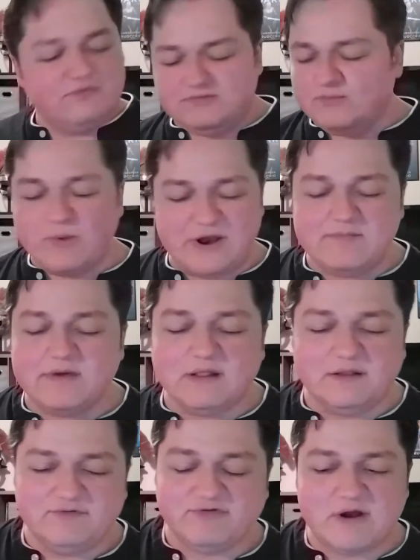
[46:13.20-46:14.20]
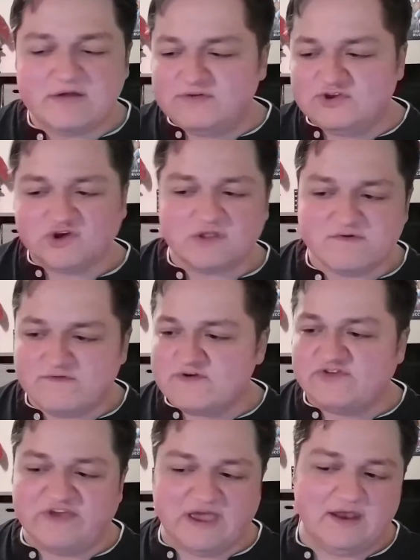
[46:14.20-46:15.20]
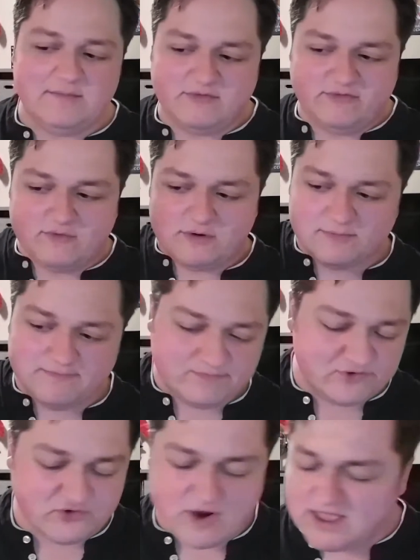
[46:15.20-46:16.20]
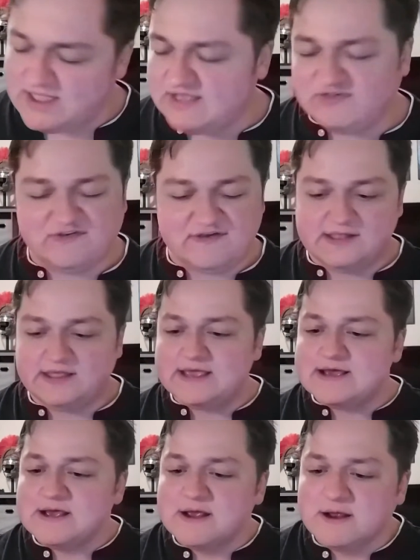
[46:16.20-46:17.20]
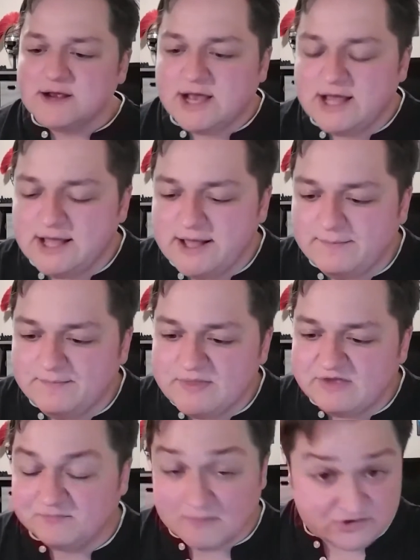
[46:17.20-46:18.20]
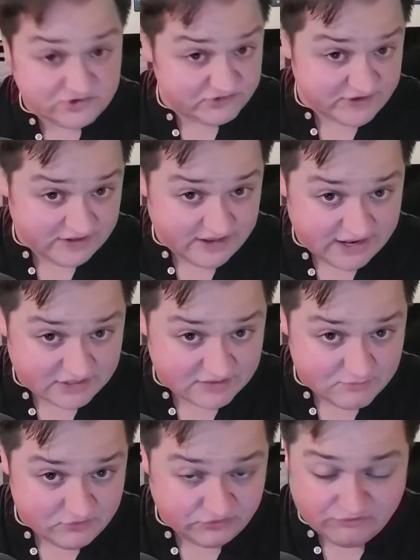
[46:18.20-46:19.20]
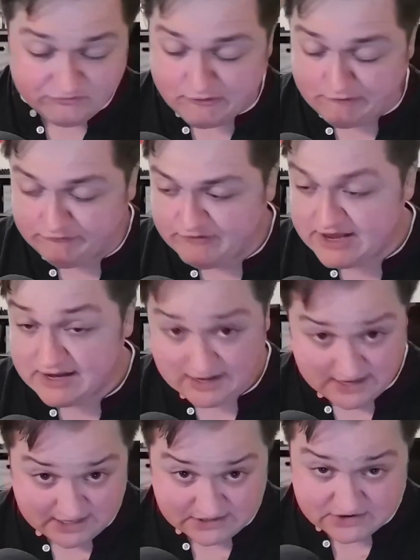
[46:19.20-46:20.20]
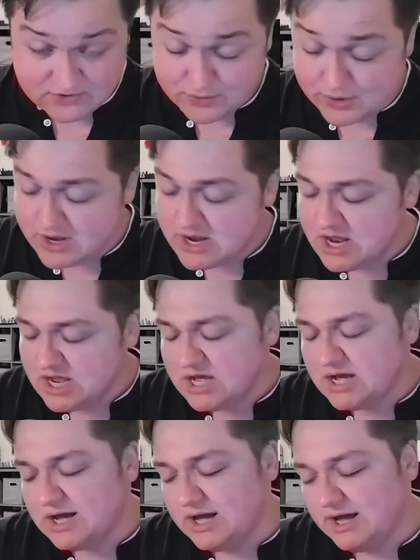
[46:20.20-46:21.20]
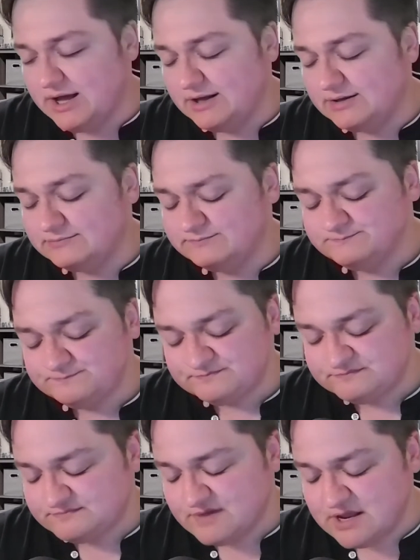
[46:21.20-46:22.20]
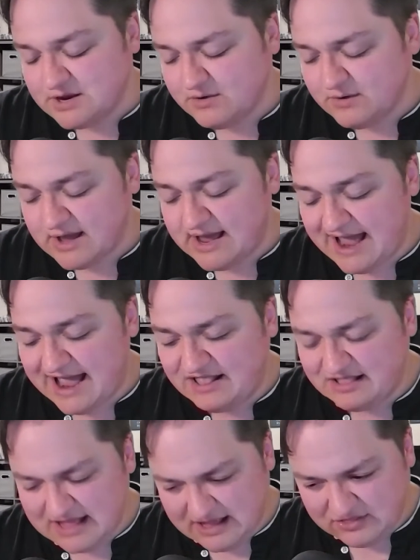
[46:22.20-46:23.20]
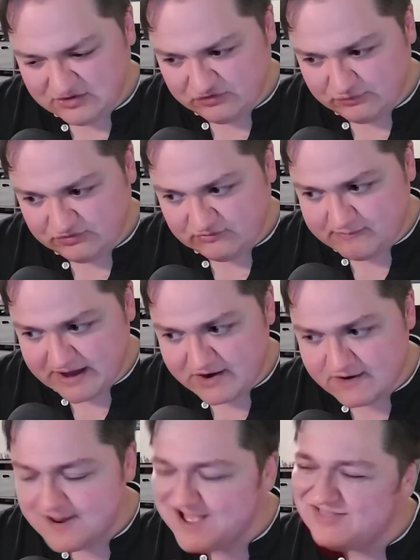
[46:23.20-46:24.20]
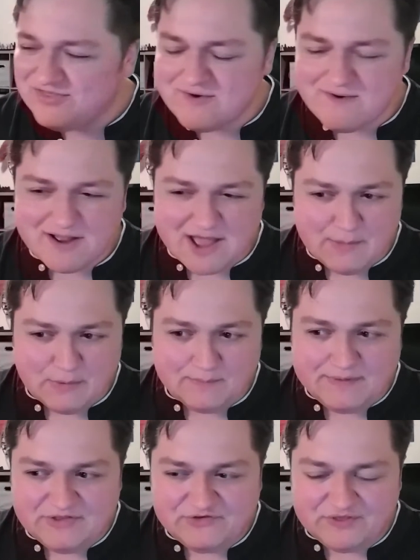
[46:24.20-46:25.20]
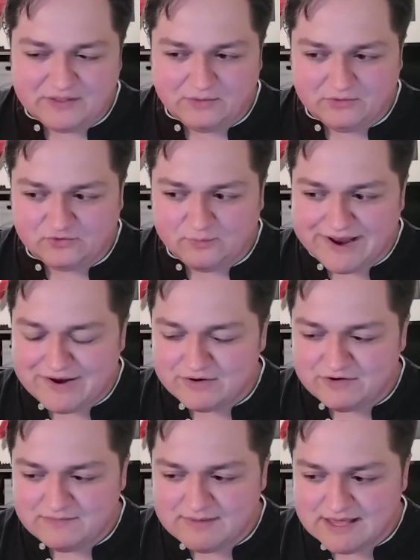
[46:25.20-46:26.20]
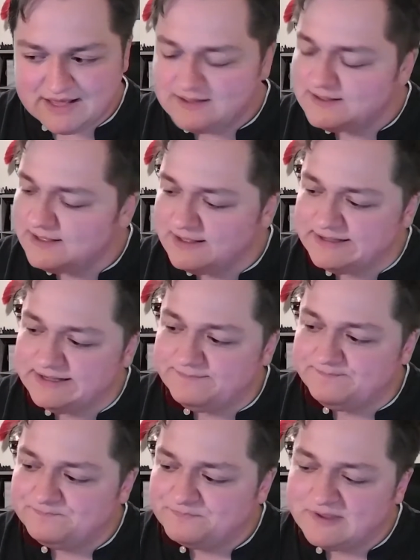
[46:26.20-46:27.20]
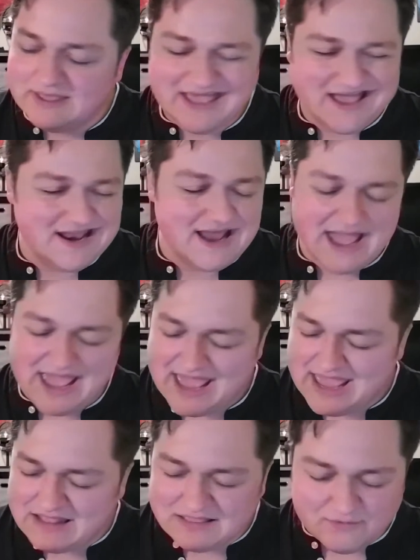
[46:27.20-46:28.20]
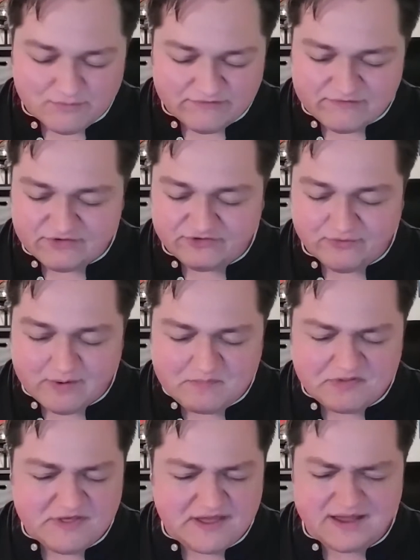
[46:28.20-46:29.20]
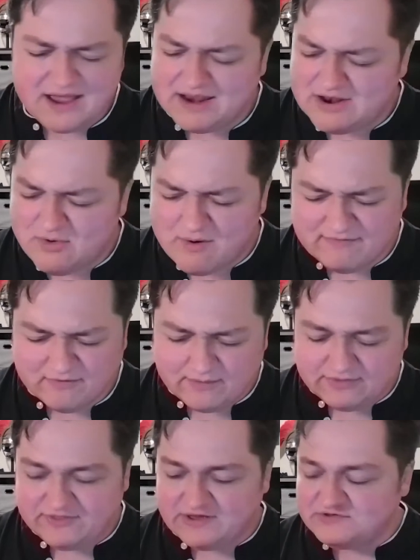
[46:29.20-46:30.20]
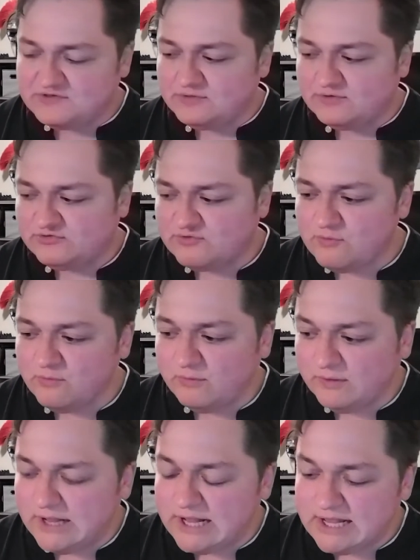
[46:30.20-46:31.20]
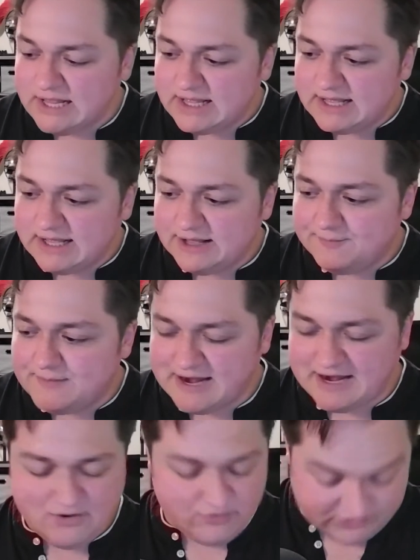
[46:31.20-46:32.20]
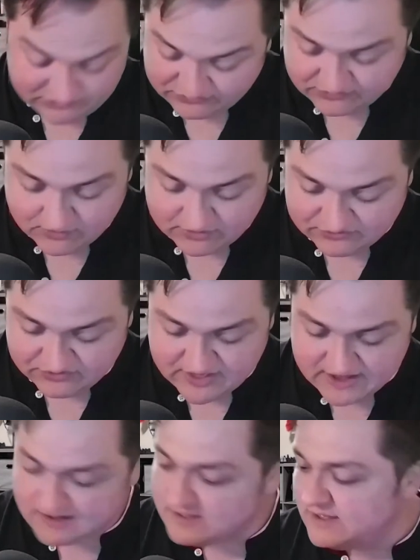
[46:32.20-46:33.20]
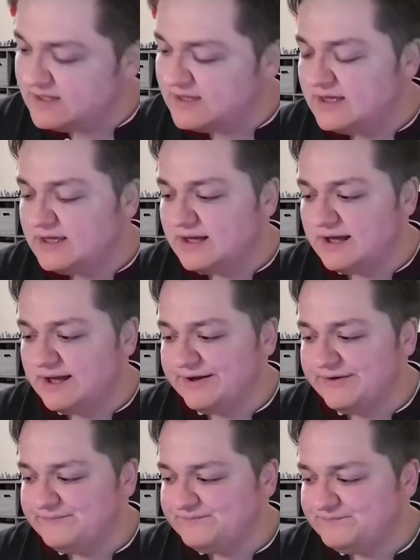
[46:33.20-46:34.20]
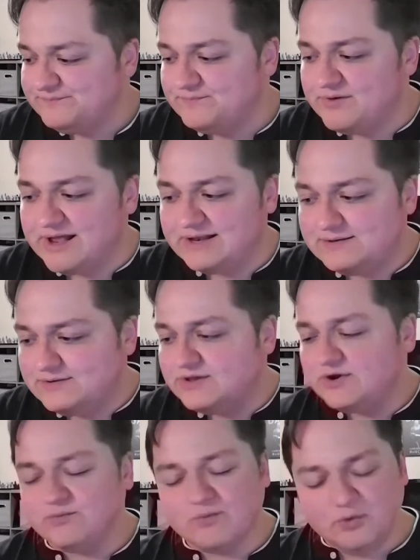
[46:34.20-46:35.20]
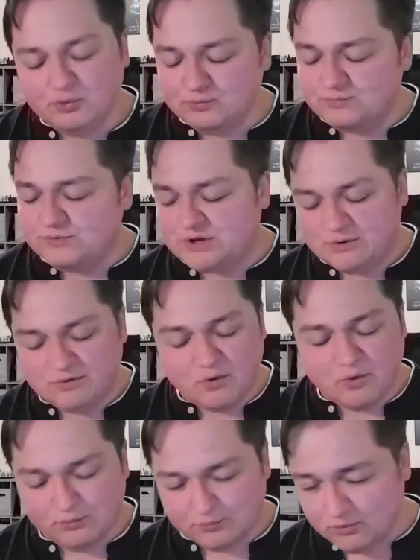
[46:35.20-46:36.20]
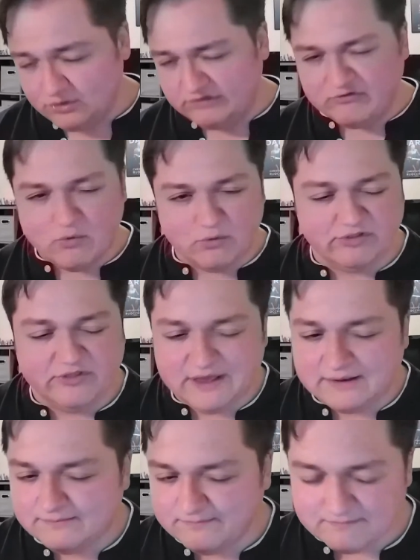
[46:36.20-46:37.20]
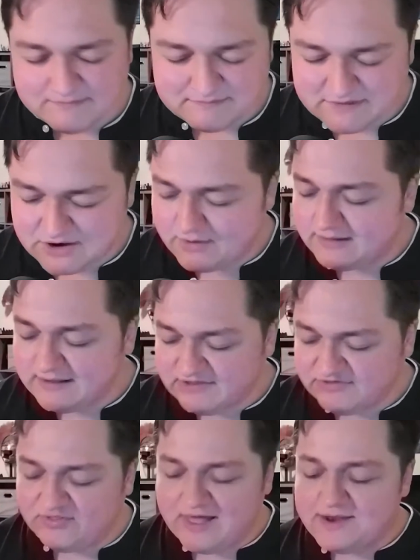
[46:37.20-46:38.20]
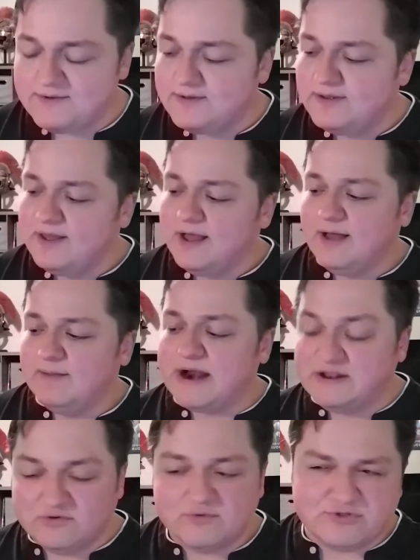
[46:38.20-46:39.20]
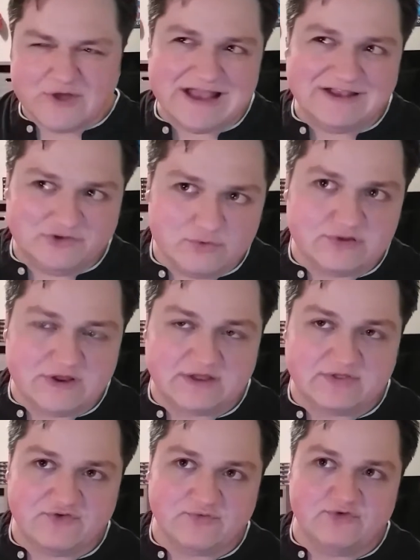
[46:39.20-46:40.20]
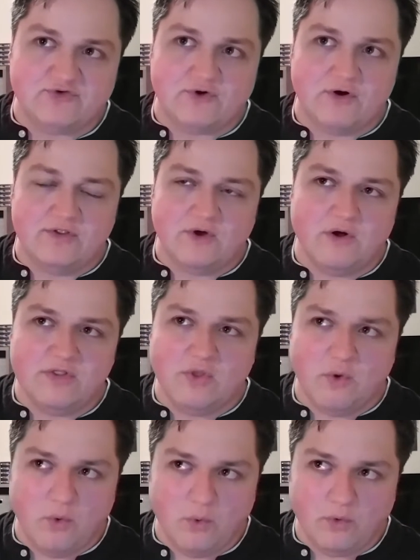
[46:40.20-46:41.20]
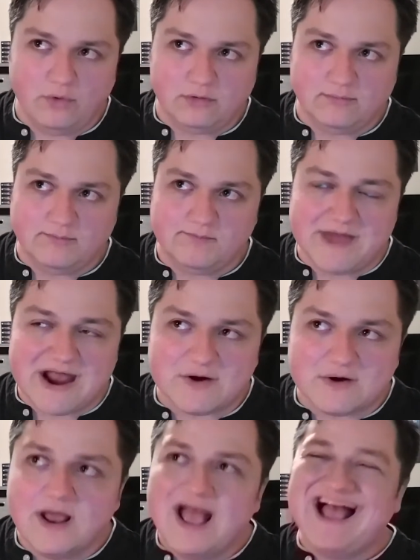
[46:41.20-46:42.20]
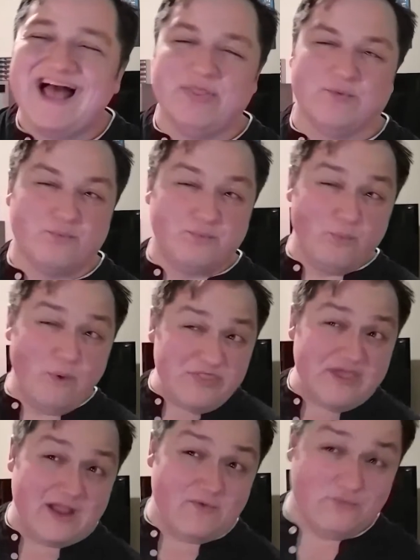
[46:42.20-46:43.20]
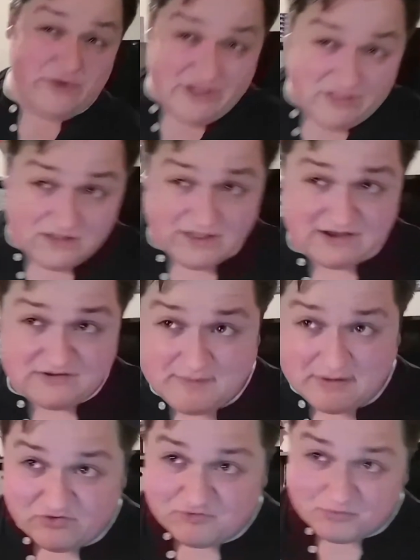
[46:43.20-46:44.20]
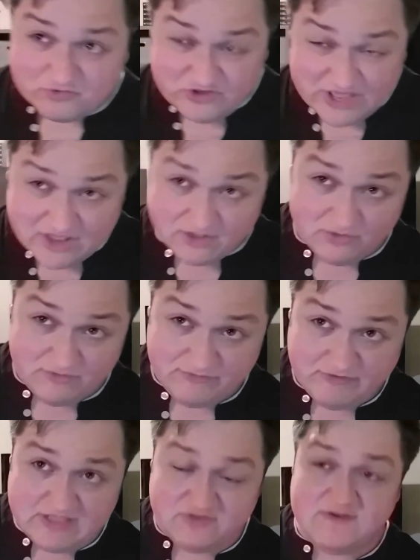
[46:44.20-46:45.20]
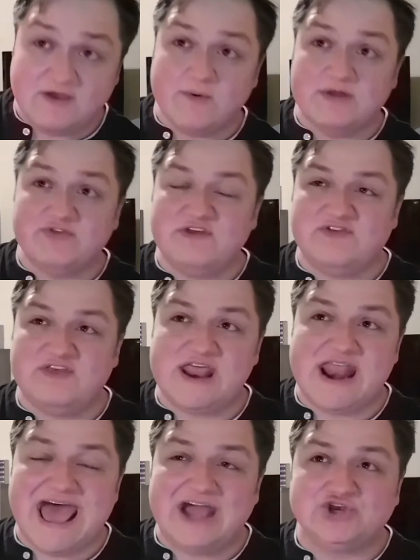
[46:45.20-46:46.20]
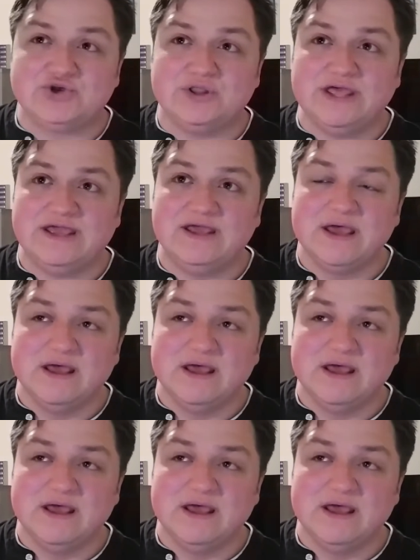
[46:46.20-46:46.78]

windmill in front of each other for a second before striking. It's silly. As much as I like the Mustafar fight, and I do, I think this was better. There were a couple bits that looked weird to me. Again, I hate the reverse grip thing. I know everyone thinks it looks cool, and I know that's Ahsoka's thing. But the whole rule of cool thing, I'll let it slide. But I do think this was on the whole better. And the one thing I really liked about this particular fight sequence is that it actually